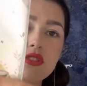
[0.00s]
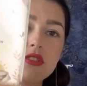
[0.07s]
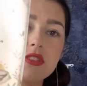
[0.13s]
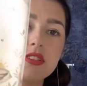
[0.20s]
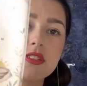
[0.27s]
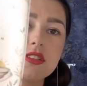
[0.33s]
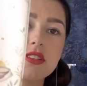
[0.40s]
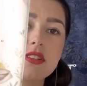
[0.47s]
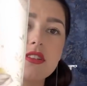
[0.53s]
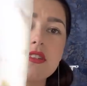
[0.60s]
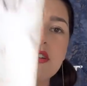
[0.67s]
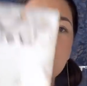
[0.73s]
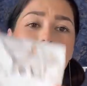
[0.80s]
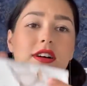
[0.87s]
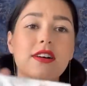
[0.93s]
look.
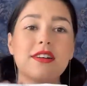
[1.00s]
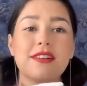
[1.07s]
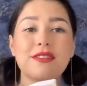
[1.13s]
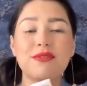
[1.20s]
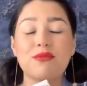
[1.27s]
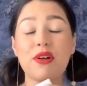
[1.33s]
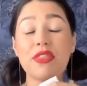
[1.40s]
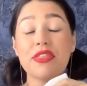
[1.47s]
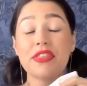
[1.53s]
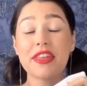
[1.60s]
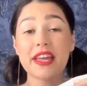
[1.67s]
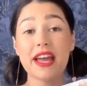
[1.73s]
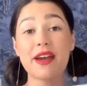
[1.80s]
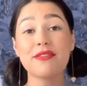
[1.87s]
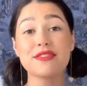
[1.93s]
Oh, one
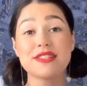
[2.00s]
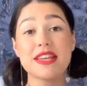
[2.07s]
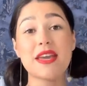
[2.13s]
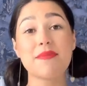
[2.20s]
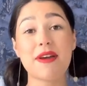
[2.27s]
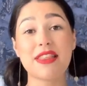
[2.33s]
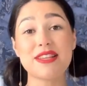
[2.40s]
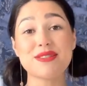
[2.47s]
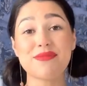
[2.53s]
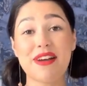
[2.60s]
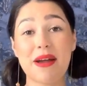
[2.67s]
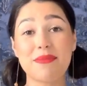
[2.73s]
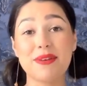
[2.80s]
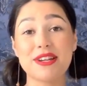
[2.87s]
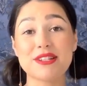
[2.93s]
thing I will say about these
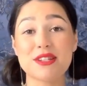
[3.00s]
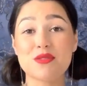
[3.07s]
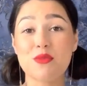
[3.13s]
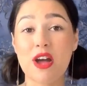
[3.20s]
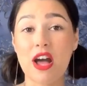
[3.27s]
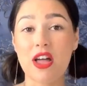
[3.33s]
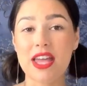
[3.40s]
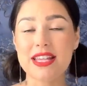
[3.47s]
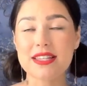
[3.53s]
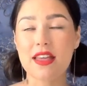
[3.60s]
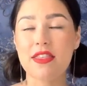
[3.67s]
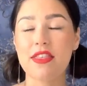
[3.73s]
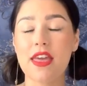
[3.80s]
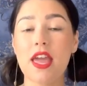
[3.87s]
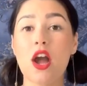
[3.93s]
fabrics as well is
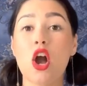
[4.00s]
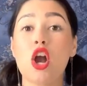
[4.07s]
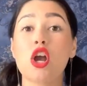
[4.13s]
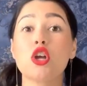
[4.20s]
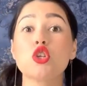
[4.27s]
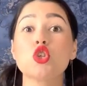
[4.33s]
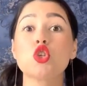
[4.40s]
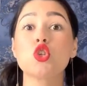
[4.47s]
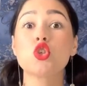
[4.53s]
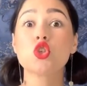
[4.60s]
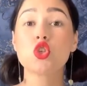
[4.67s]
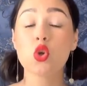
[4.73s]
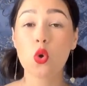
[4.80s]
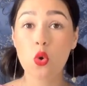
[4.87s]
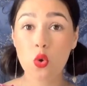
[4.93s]
they are
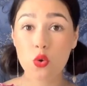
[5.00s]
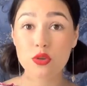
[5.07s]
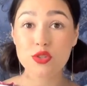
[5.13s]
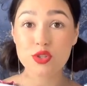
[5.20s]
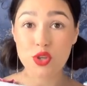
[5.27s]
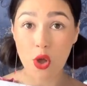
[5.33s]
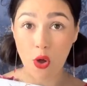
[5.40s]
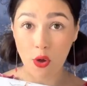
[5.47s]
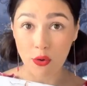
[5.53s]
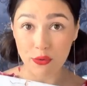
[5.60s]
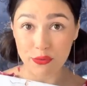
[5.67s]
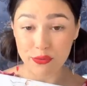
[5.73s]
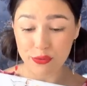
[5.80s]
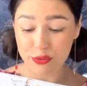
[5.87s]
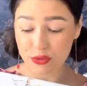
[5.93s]
so
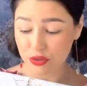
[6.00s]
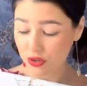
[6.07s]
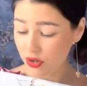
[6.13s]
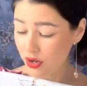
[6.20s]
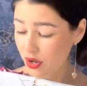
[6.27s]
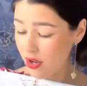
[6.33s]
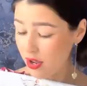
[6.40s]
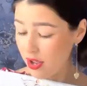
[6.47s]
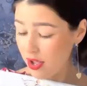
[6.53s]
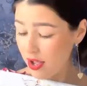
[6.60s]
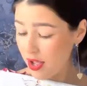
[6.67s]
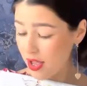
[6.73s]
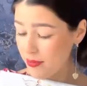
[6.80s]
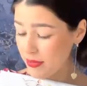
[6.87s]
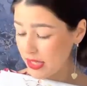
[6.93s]
soft.
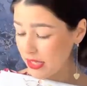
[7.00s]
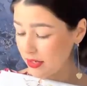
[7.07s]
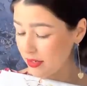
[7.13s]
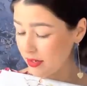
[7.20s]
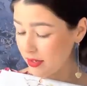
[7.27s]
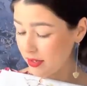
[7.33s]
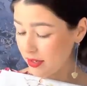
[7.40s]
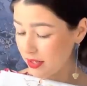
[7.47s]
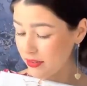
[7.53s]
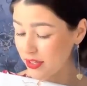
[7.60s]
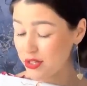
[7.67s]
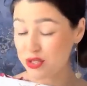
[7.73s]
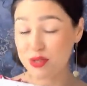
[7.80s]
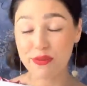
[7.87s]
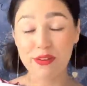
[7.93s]
I mean, they
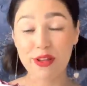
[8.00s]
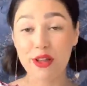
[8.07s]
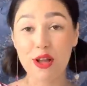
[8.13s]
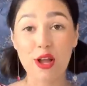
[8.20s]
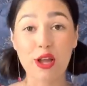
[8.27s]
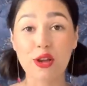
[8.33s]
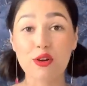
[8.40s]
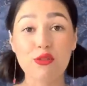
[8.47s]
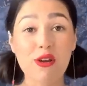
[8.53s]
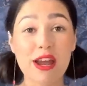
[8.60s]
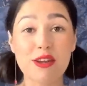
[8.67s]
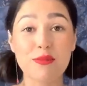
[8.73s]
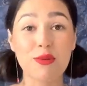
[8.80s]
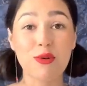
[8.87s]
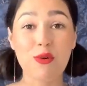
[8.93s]
just feel
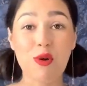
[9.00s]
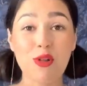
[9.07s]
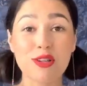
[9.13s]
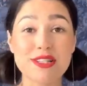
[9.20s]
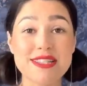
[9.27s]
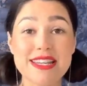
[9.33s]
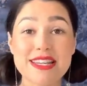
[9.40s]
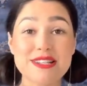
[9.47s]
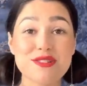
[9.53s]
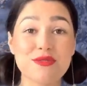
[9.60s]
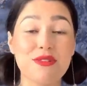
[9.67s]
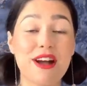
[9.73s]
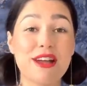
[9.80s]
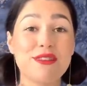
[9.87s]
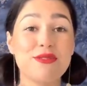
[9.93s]
incredible quality. So
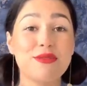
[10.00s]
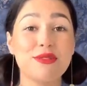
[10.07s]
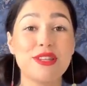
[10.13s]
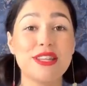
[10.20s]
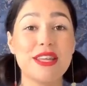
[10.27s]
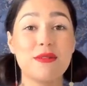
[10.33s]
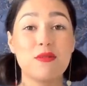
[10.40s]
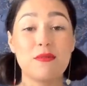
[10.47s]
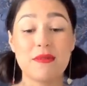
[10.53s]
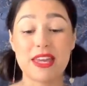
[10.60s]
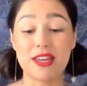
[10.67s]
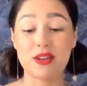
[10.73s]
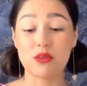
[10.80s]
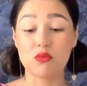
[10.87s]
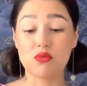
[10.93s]
I know that they will
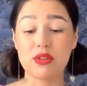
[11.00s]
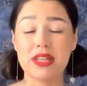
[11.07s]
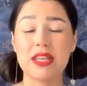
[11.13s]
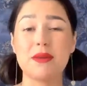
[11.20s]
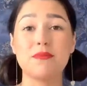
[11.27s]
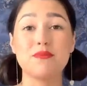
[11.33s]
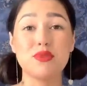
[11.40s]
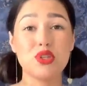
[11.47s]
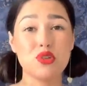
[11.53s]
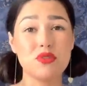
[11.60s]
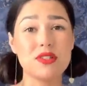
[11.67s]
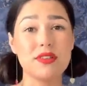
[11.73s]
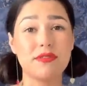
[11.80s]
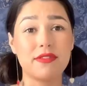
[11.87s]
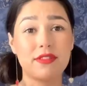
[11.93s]
make really
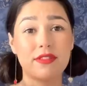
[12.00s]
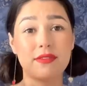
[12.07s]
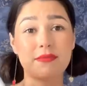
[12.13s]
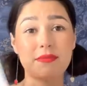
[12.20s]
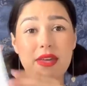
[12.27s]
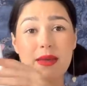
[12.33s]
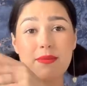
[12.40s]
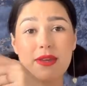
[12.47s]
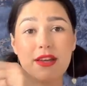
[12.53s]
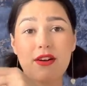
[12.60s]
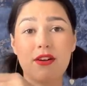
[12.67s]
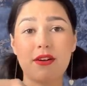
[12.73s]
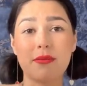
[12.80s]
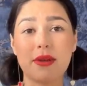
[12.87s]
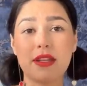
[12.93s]
beautiful baby
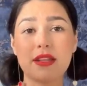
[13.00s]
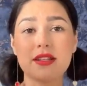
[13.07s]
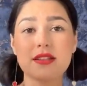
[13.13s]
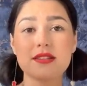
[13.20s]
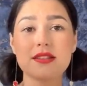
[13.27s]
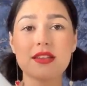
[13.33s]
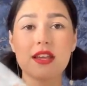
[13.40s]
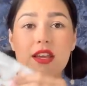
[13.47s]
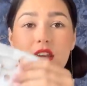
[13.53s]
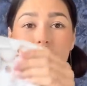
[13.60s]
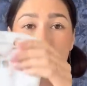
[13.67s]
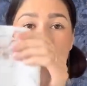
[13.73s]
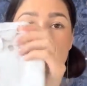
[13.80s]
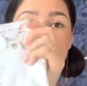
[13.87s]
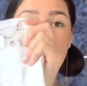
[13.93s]
garments.
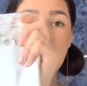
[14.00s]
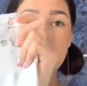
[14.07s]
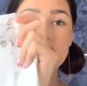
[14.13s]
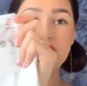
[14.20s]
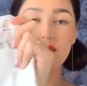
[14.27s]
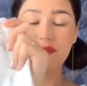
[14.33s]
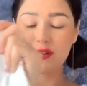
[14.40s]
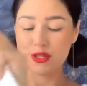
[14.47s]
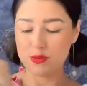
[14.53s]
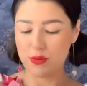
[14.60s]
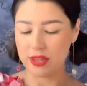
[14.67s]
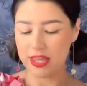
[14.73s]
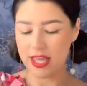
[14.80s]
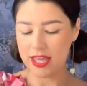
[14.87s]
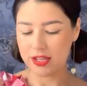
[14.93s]
So that is the first
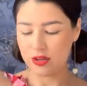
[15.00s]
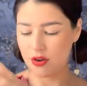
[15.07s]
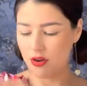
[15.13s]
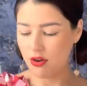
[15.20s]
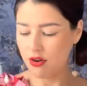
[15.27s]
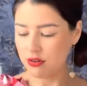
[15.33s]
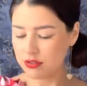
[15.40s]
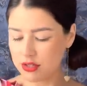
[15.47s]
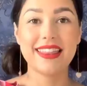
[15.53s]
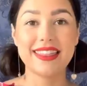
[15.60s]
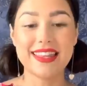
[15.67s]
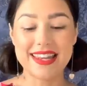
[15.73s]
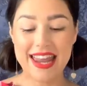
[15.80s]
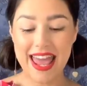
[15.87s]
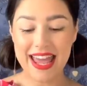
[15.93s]
one that I got.
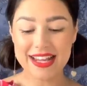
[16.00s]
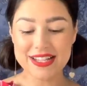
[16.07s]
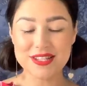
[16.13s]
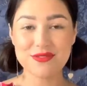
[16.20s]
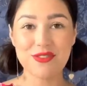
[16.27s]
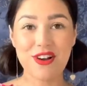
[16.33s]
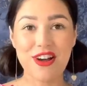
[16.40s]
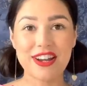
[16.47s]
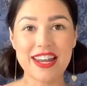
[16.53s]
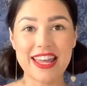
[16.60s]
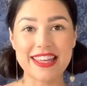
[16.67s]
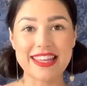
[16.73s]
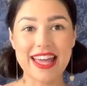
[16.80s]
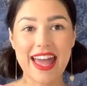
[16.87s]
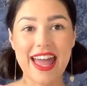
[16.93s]
The next one
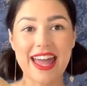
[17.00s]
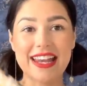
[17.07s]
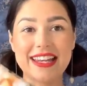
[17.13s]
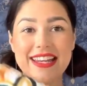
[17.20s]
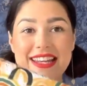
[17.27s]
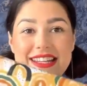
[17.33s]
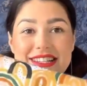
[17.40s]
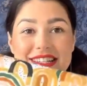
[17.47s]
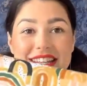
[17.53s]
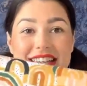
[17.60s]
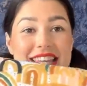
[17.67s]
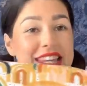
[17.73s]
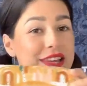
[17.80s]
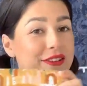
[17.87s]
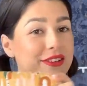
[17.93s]
again is
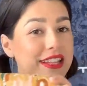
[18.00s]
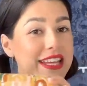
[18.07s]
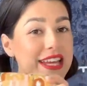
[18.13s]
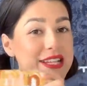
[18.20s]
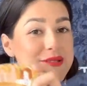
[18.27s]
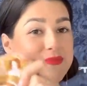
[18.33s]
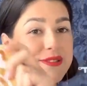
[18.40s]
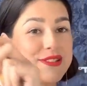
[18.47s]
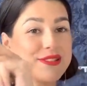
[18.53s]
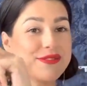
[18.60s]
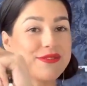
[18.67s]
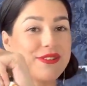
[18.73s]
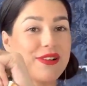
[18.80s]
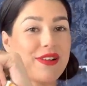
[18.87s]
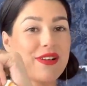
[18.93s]
equally as
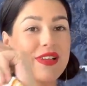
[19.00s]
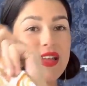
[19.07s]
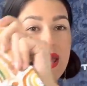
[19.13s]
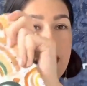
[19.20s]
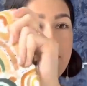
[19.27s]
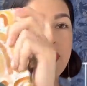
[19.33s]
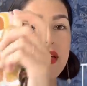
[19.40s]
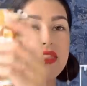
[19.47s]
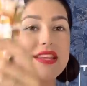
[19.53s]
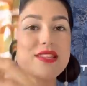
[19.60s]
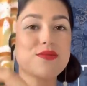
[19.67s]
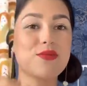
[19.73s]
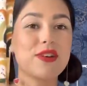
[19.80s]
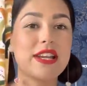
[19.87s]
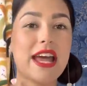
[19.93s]
beautiful, but
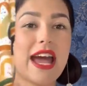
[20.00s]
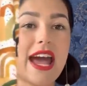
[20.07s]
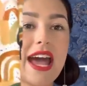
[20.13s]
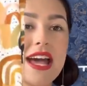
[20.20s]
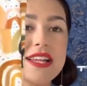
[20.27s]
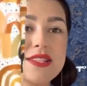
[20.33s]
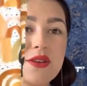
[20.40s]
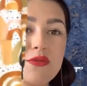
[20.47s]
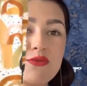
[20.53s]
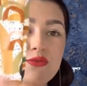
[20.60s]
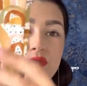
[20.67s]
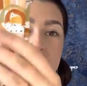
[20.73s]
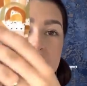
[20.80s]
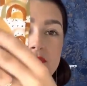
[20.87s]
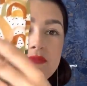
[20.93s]
this one has
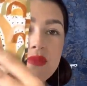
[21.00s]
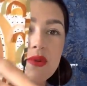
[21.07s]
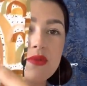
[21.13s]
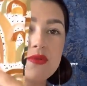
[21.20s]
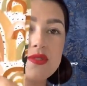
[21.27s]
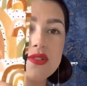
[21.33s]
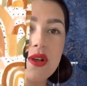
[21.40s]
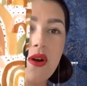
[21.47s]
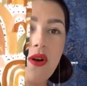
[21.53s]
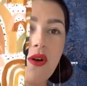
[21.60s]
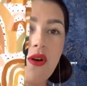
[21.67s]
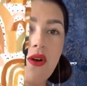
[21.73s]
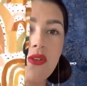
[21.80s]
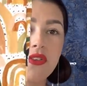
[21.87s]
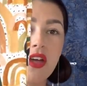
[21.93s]
rainbows
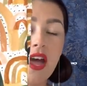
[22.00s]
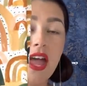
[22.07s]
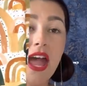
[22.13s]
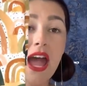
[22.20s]
on. I